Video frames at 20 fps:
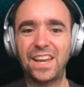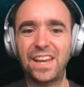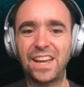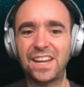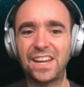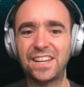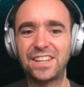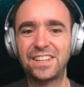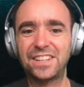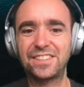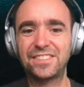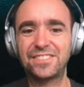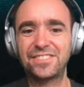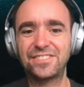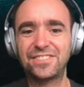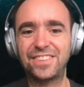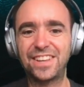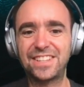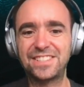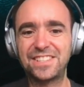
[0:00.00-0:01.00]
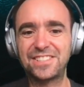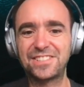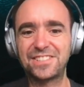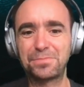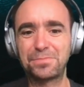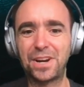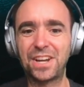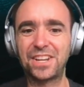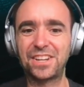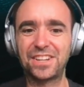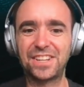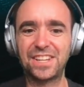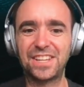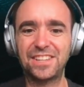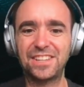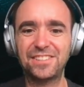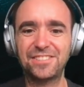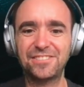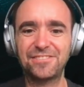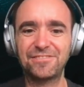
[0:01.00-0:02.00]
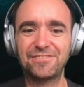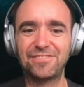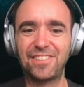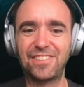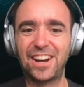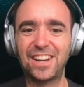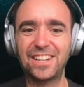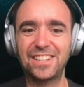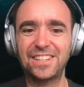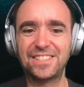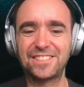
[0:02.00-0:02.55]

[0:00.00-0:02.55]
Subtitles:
And as it's a binary file,